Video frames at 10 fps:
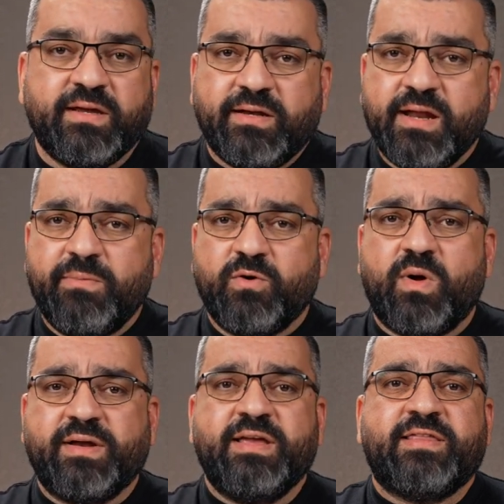Number
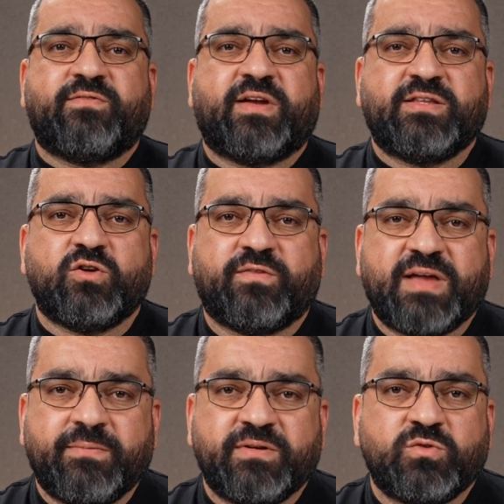one, the variety of
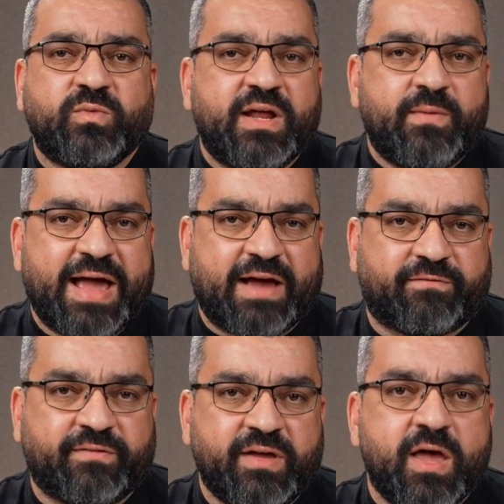cameras we now have,